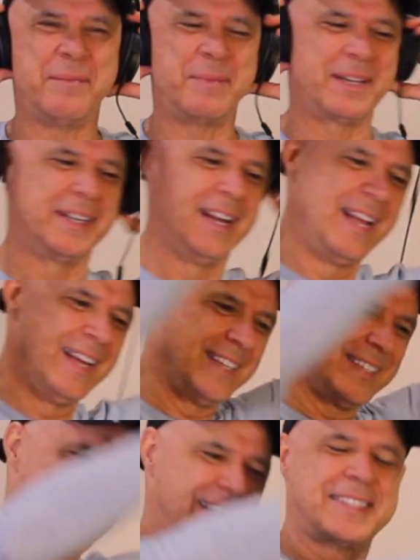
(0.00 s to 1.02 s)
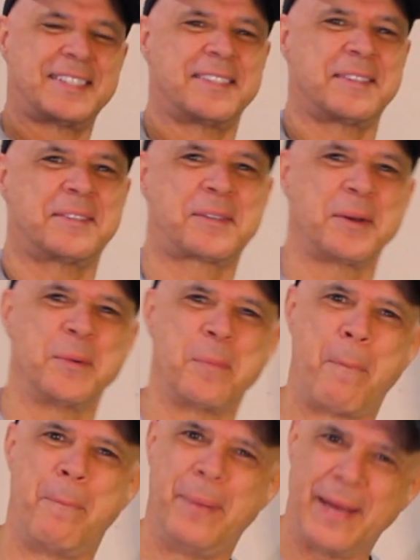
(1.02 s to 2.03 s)
I mean, Texas is so
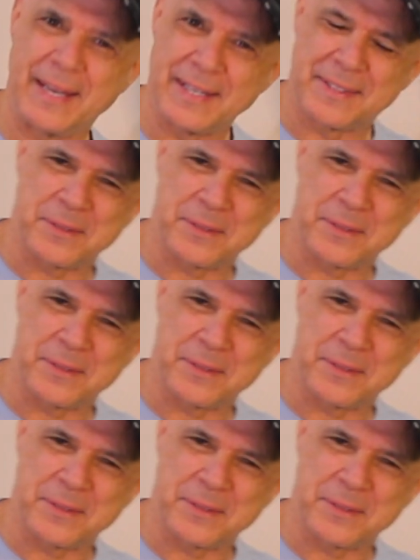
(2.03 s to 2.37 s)
big.